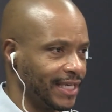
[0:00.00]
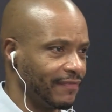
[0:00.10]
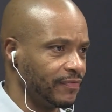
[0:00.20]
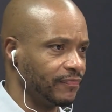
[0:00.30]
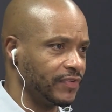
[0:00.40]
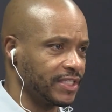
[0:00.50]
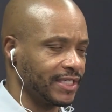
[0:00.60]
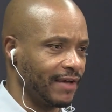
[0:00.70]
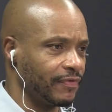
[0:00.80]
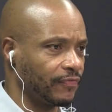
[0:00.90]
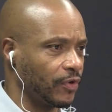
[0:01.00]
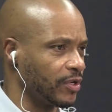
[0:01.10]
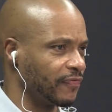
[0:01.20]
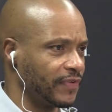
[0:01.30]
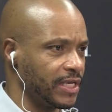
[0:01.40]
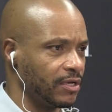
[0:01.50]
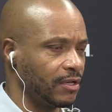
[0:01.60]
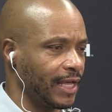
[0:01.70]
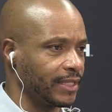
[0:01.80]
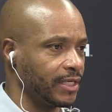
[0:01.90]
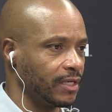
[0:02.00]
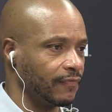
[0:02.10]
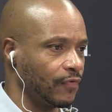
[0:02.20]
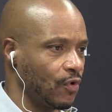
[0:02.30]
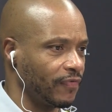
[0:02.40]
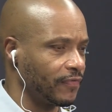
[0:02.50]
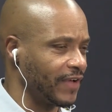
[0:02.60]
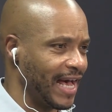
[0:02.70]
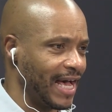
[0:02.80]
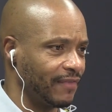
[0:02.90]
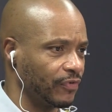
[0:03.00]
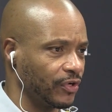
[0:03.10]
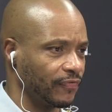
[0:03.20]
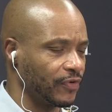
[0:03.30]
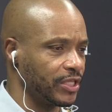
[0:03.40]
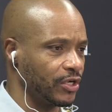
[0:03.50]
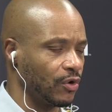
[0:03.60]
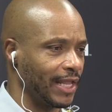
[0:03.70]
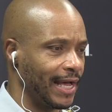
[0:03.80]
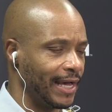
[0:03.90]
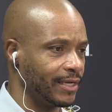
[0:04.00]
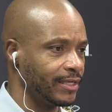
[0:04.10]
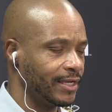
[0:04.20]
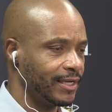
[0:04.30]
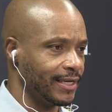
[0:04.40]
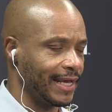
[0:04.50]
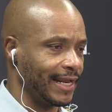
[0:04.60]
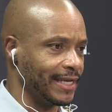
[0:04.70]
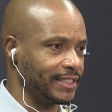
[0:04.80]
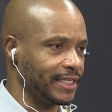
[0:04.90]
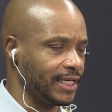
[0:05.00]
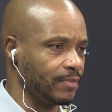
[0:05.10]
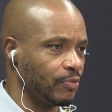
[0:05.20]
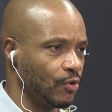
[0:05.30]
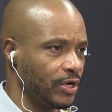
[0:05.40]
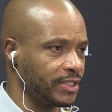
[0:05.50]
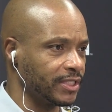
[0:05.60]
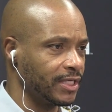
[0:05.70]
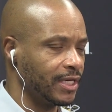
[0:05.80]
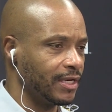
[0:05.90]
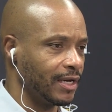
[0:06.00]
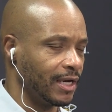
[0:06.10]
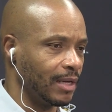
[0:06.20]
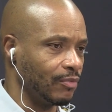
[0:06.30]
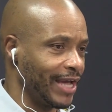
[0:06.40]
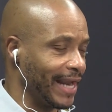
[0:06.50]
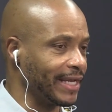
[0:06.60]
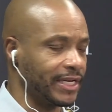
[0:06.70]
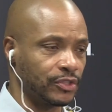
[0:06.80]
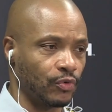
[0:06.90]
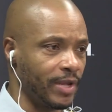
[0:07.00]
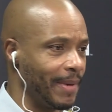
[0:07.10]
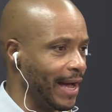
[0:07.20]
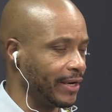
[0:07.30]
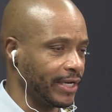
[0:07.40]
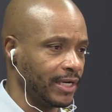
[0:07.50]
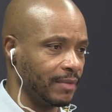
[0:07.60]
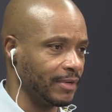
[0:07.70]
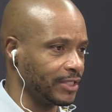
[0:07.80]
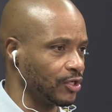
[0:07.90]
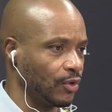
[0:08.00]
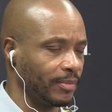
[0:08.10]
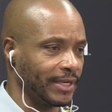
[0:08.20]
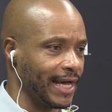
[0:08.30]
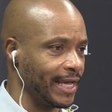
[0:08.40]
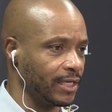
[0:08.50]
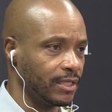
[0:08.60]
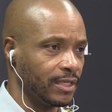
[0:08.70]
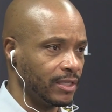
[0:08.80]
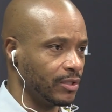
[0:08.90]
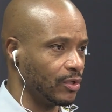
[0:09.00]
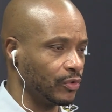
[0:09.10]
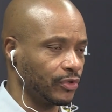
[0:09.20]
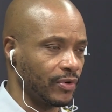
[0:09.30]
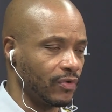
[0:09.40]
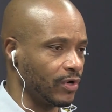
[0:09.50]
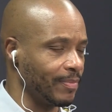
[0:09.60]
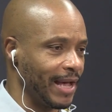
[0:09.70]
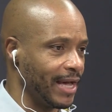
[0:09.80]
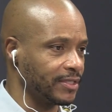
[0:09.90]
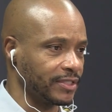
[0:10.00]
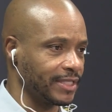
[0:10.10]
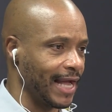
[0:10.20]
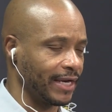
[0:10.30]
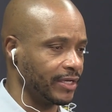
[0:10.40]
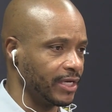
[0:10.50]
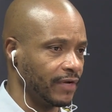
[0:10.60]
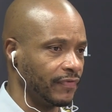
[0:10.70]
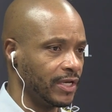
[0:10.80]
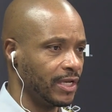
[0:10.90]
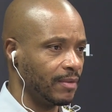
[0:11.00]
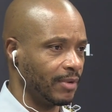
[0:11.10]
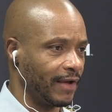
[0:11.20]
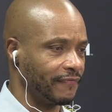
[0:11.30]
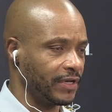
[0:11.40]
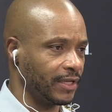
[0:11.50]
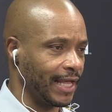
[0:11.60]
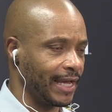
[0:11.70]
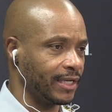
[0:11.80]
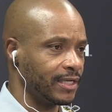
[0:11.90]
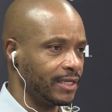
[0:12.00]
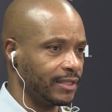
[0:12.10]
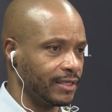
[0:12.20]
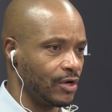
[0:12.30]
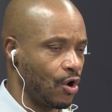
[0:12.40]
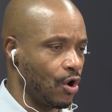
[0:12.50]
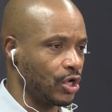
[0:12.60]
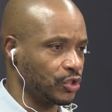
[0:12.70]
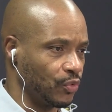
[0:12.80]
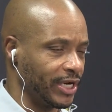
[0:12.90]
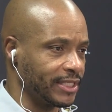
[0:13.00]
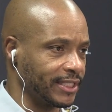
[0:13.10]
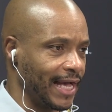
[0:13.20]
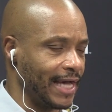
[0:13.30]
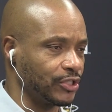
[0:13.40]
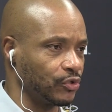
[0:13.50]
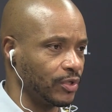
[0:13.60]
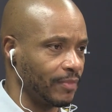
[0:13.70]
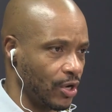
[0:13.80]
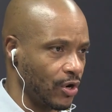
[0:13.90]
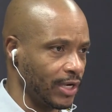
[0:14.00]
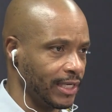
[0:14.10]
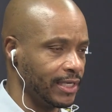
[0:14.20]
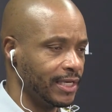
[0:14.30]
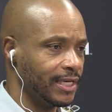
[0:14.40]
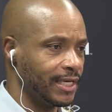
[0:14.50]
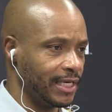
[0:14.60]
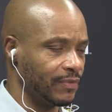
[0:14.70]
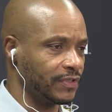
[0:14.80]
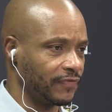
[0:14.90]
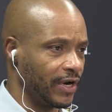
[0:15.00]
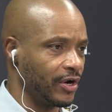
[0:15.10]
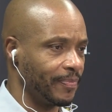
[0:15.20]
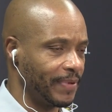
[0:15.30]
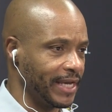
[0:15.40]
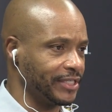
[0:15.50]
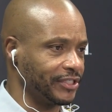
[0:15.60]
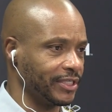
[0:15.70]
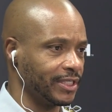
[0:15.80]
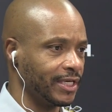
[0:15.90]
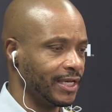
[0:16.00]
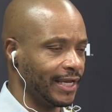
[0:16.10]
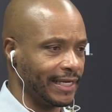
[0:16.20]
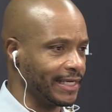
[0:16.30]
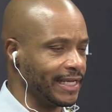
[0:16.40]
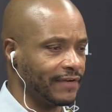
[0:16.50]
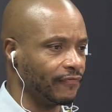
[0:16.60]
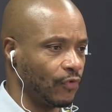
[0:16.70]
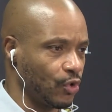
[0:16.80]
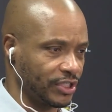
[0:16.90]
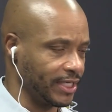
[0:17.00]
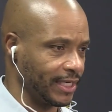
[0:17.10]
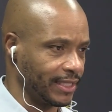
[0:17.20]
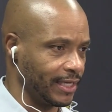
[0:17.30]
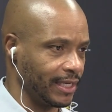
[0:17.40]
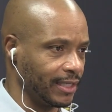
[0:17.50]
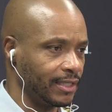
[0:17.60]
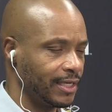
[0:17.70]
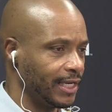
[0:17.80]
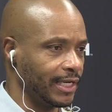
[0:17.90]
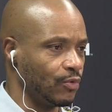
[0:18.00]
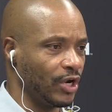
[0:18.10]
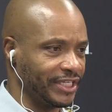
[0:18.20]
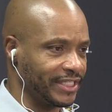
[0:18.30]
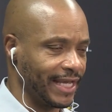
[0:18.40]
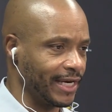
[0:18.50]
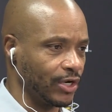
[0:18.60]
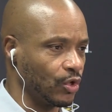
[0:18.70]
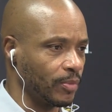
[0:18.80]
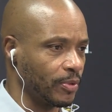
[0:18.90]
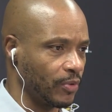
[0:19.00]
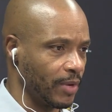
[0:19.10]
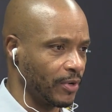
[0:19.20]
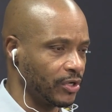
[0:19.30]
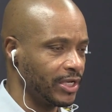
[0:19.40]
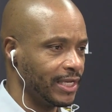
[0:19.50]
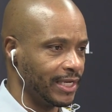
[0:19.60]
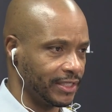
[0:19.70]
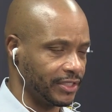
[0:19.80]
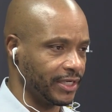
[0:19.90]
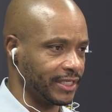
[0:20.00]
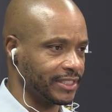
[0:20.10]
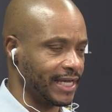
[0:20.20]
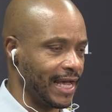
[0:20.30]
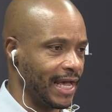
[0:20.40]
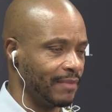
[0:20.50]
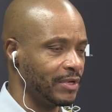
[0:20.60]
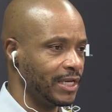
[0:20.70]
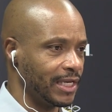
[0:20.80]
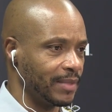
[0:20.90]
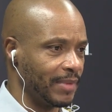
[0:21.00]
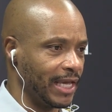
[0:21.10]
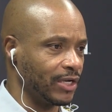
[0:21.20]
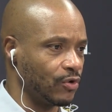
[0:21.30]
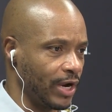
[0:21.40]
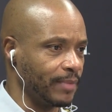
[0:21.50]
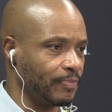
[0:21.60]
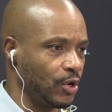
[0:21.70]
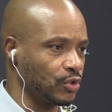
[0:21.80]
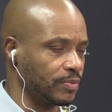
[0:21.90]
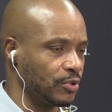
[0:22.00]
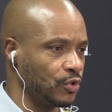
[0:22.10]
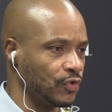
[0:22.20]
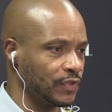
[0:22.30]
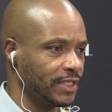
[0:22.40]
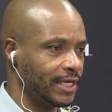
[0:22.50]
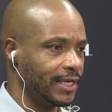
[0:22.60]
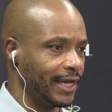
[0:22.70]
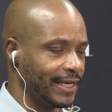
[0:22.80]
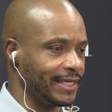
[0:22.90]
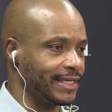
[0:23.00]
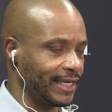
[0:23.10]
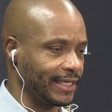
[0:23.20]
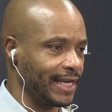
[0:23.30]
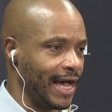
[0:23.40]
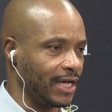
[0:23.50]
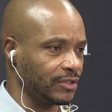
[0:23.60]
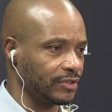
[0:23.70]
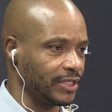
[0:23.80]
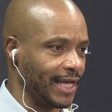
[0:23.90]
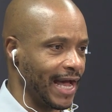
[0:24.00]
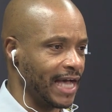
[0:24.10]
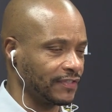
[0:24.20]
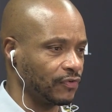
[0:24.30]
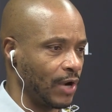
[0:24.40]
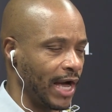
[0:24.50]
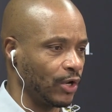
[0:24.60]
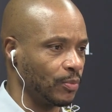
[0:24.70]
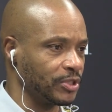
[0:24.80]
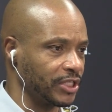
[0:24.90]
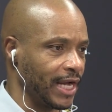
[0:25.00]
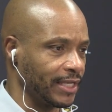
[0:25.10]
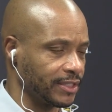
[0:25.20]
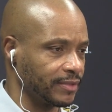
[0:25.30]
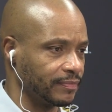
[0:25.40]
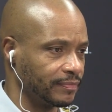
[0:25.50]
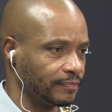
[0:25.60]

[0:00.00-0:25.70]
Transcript: seven for seven from the field. I think four for five from the free throw line. He had 18 points. Uh, we got to get his rebounding up. I told him tonight, you know, three rebounds is not enough, but I felt like the guards went inside to him early. He was very patient and he didn't force anything and he wasn't standing on the perimeter. He took his time, he made great post moves, and he kicked it out to guys for wide open shots.